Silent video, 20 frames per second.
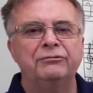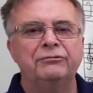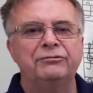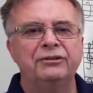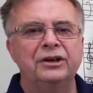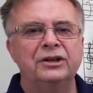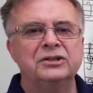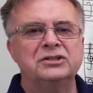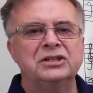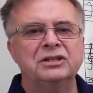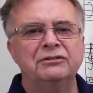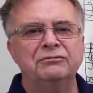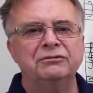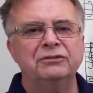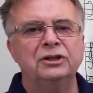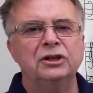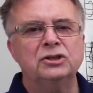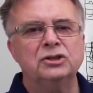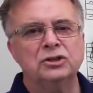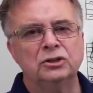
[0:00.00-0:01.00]
first
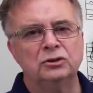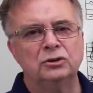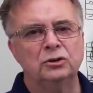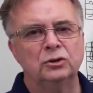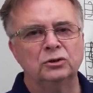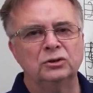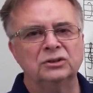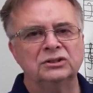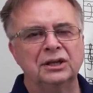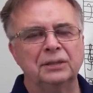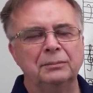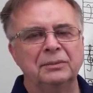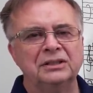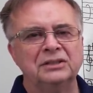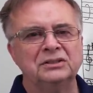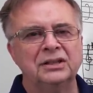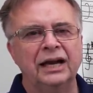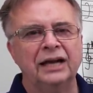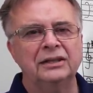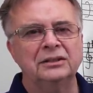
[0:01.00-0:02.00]
inversion chord or
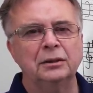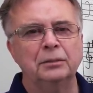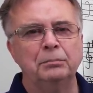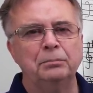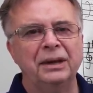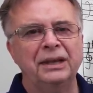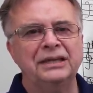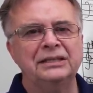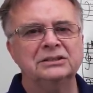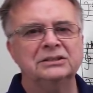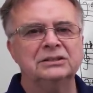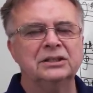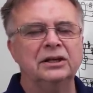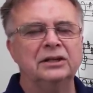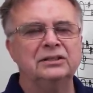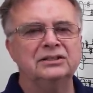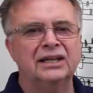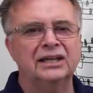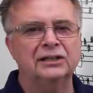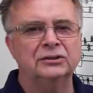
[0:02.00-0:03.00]
something? So I had the bass
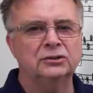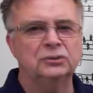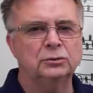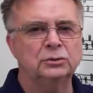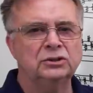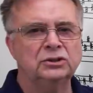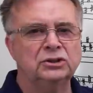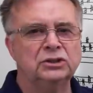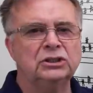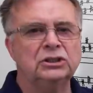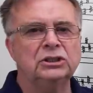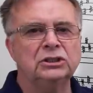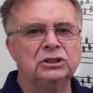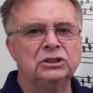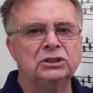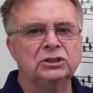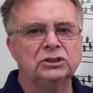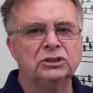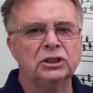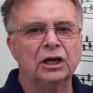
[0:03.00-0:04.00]
going down to a
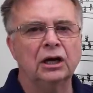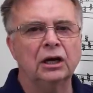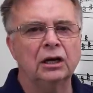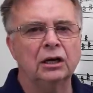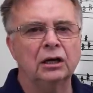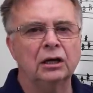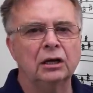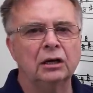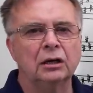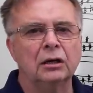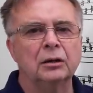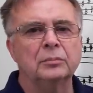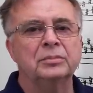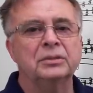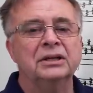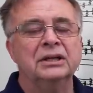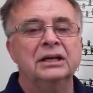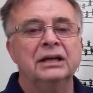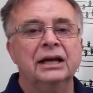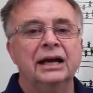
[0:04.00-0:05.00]
G sharp
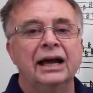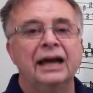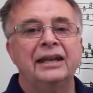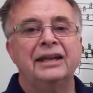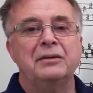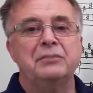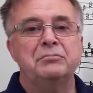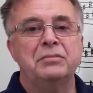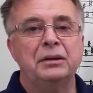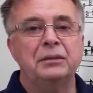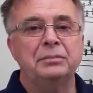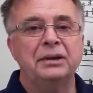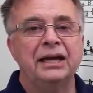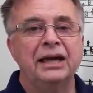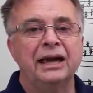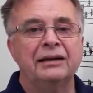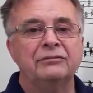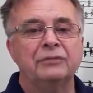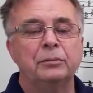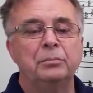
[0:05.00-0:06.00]
and then maybe
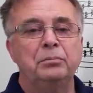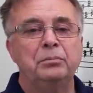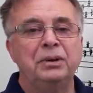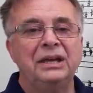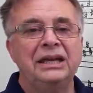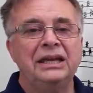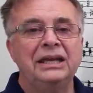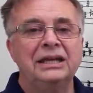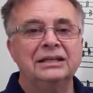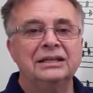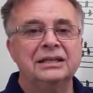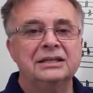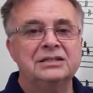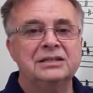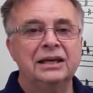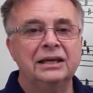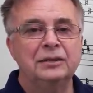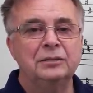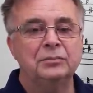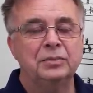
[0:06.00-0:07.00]
have a B in the
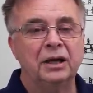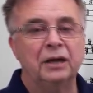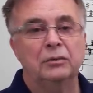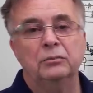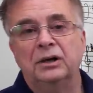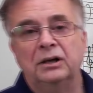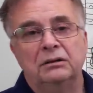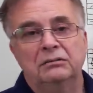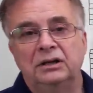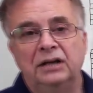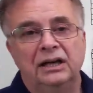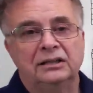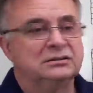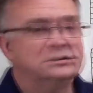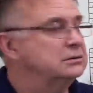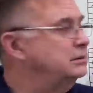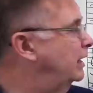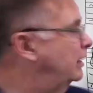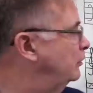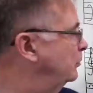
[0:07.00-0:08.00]
tenor part. Well, yes,
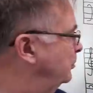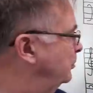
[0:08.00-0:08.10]
that